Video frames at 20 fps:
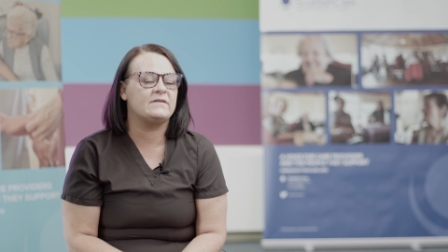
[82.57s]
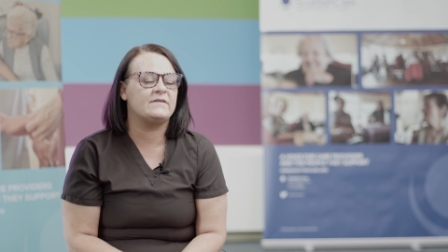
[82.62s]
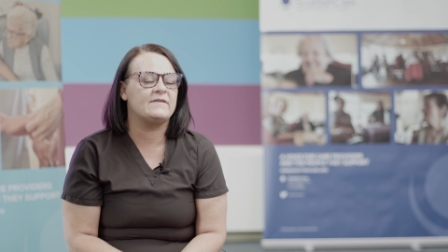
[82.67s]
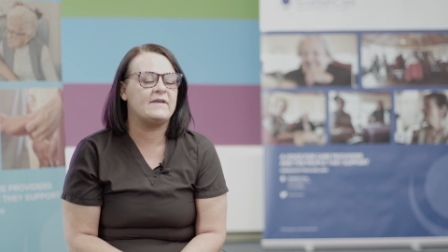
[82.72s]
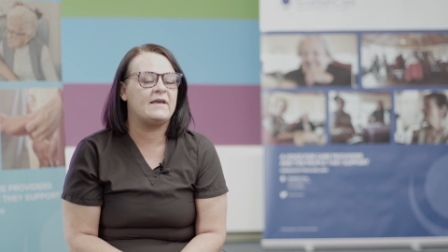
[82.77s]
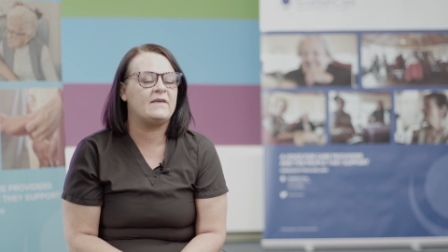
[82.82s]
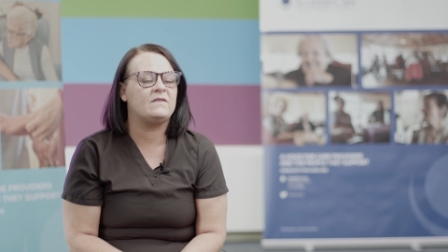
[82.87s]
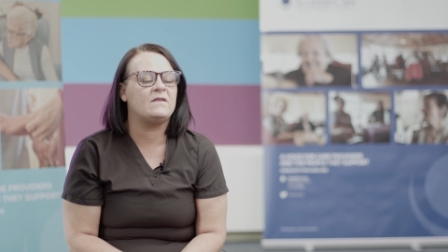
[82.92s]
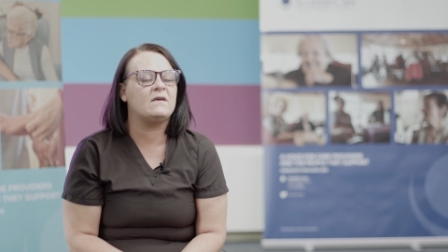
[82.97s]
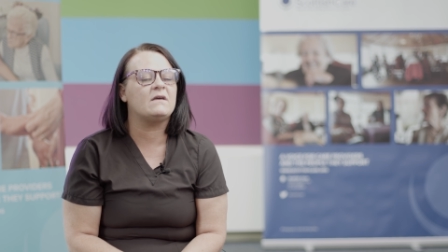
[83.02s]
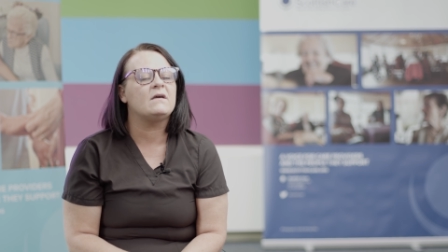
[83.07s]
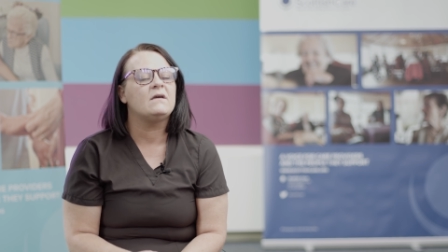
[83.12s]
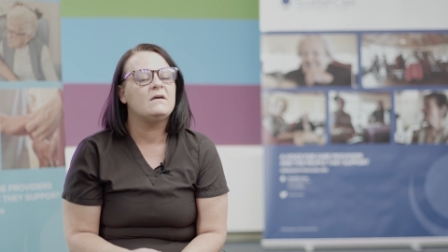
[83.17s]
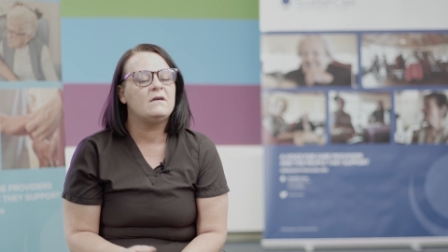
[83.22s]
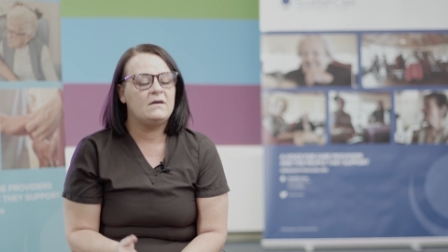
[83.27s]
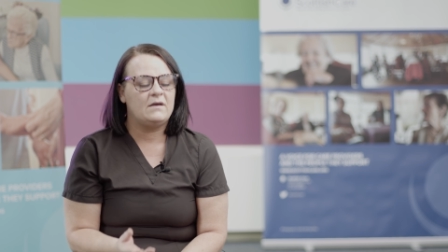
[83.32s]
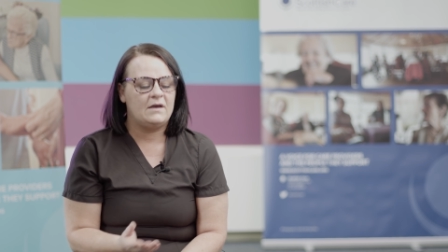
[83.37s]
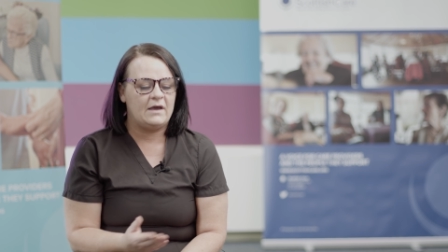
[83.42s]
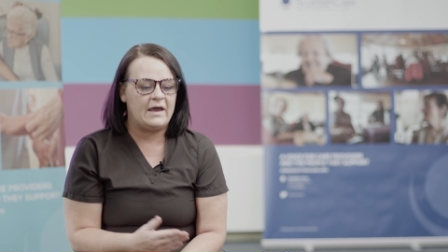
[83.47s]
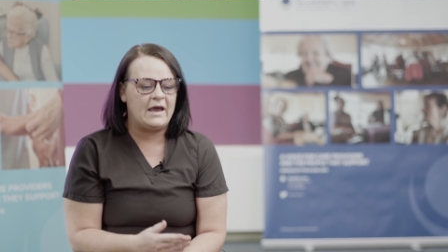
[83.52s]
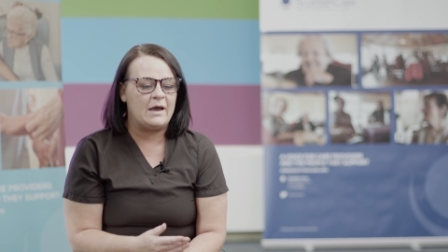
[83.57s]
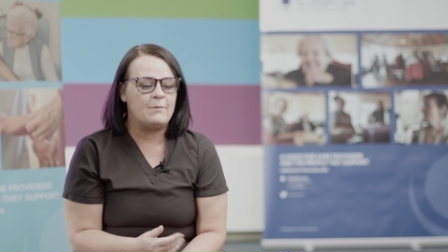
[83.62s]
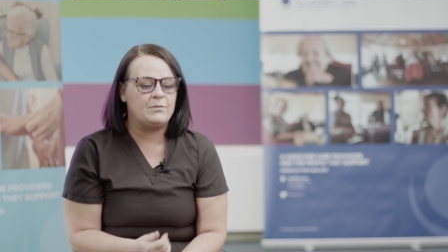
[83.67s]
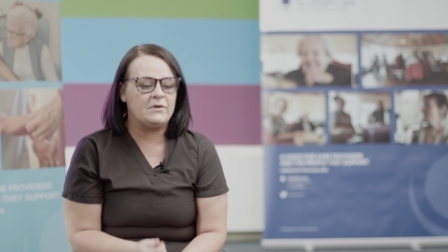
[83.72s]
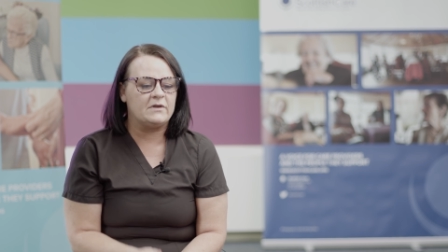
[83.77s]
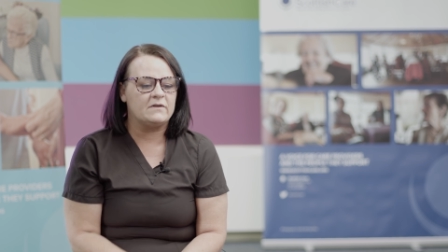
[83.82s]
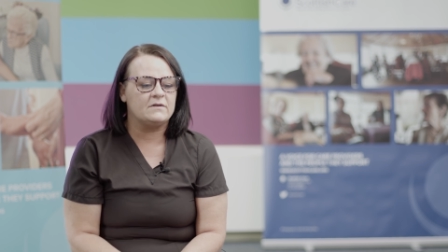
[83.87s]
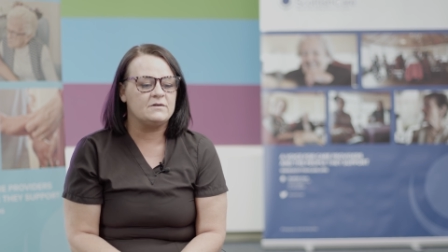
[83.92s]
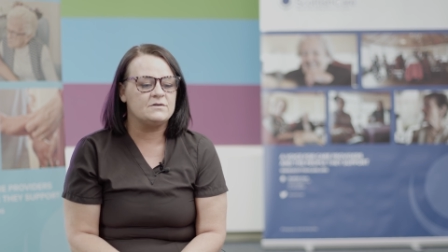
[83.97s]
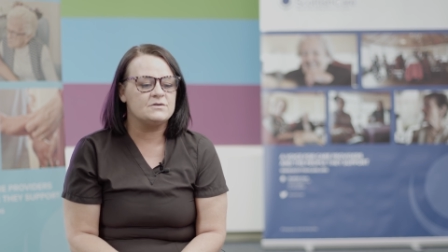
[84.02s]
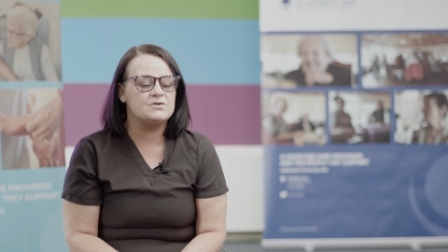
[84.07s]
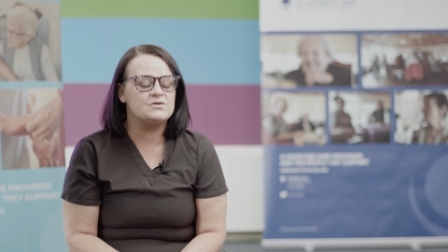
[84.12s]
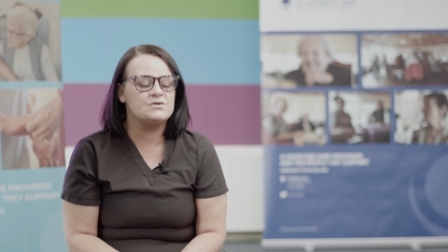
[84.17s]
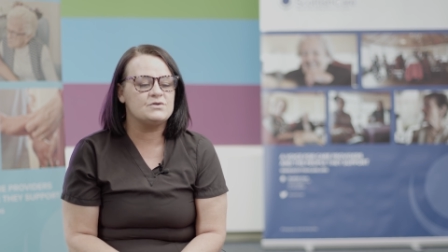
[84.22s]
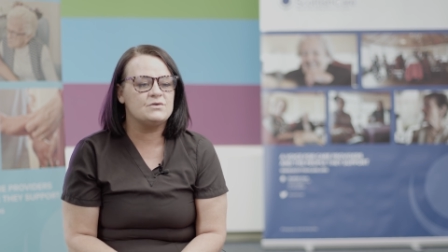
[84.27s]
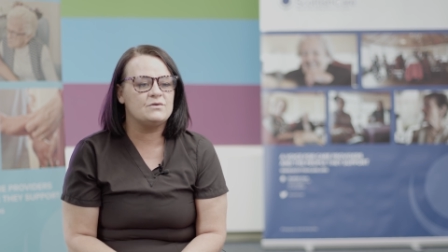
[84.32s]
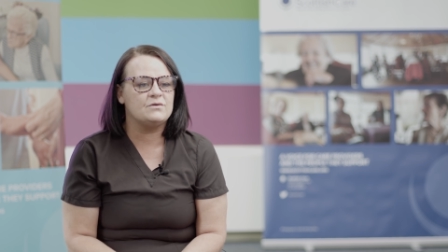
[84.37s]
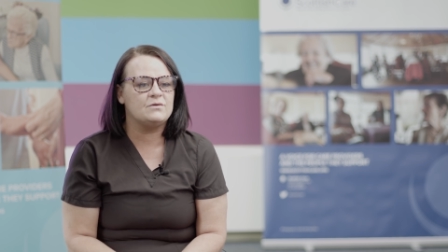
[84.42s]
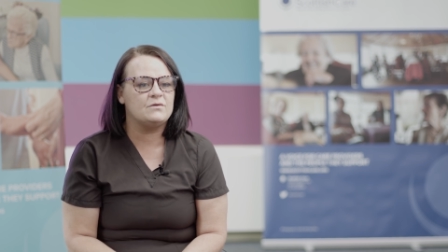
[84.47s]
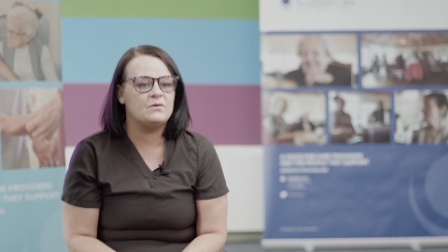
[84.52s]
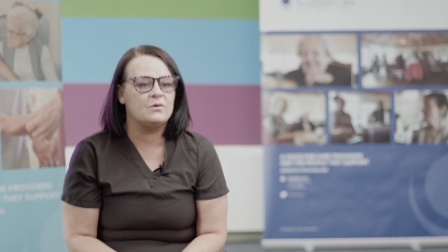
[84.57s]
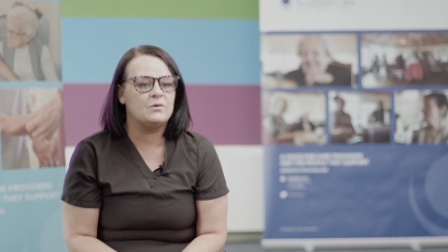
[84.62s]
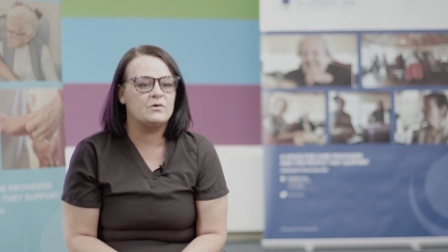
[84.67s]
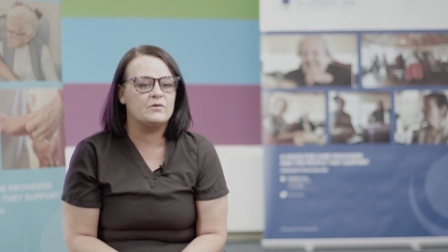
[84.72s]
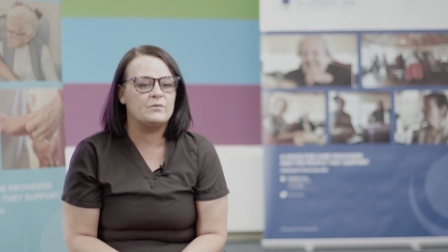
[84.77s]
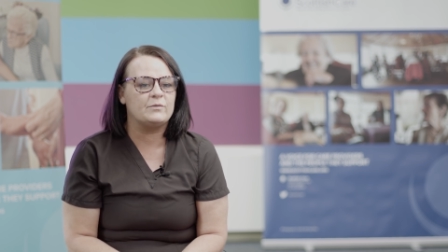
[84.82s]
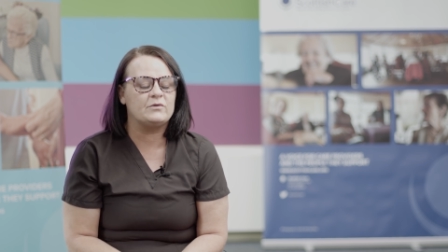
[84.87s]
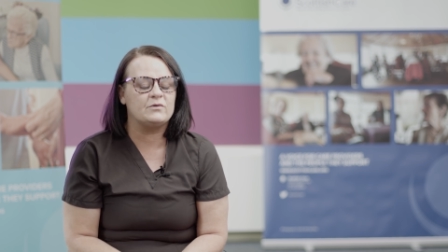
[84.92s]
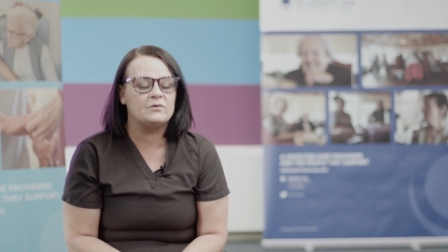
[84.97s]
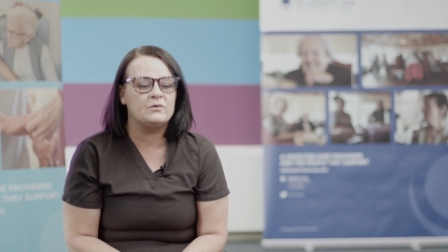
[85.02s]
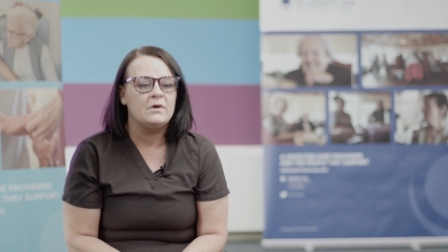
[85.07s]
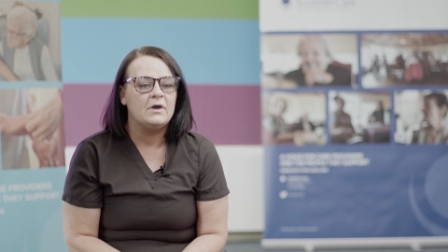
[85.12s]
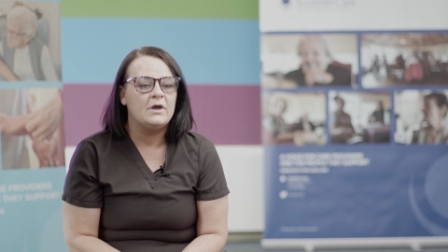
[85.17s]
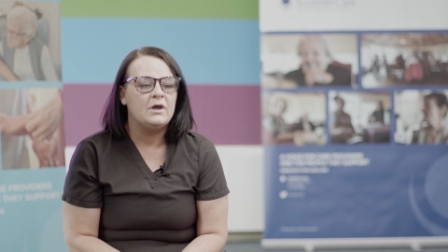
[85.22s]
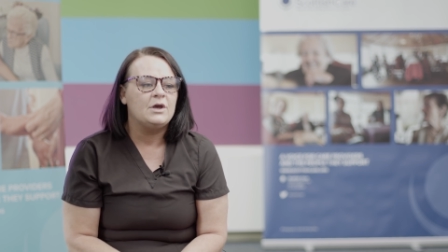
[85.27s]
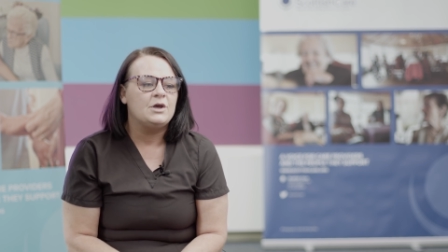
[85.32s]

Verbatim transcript: said that ambulance to the hospital.